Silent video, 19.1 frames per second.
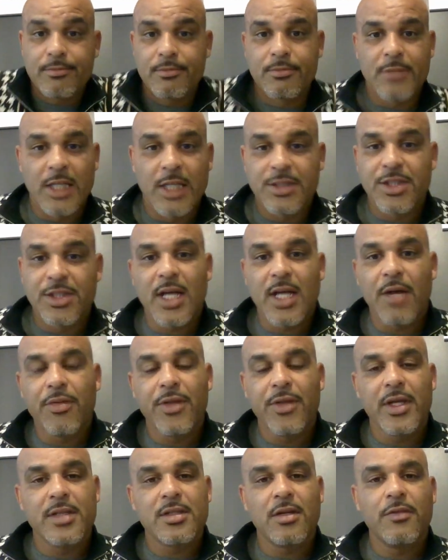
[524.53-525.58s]
that's just how
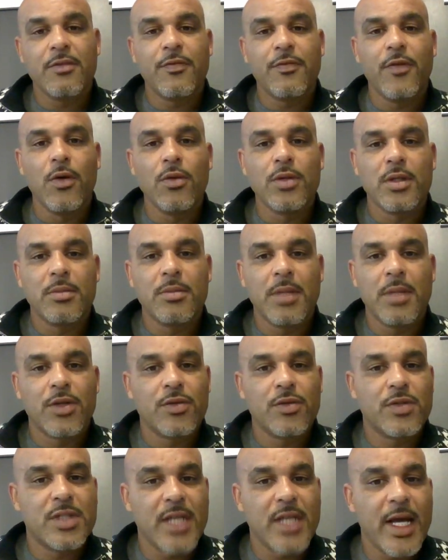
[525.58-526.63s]
things unfolded. But
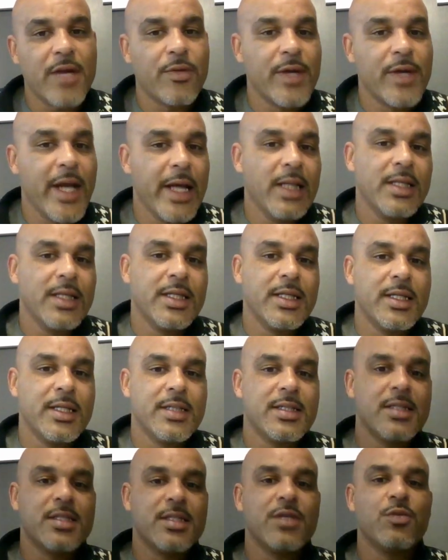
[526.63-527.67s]
the sad reality
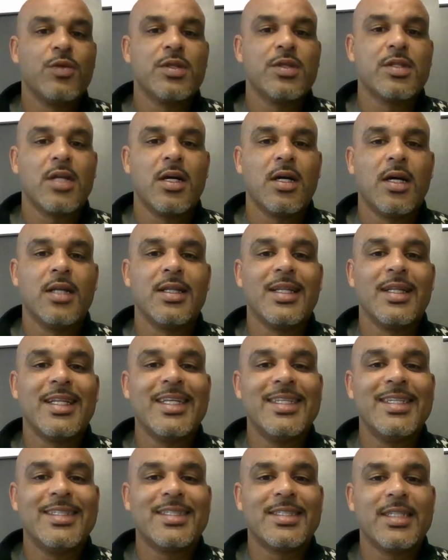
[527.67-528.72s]
is it was
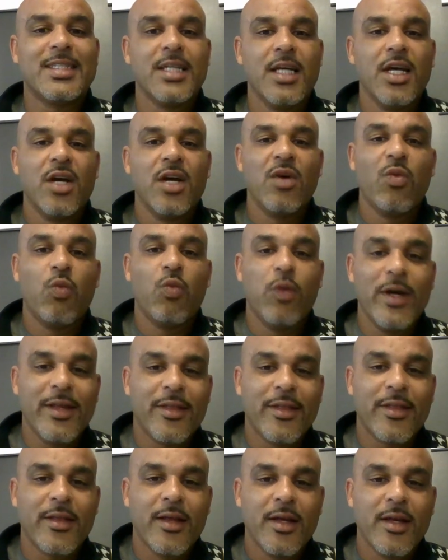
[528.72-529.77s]
unleashed
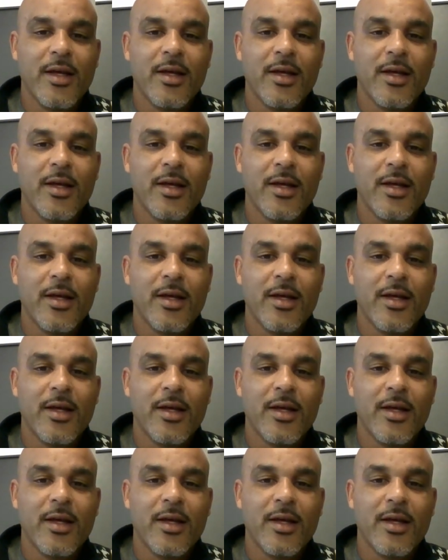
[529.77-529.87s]
with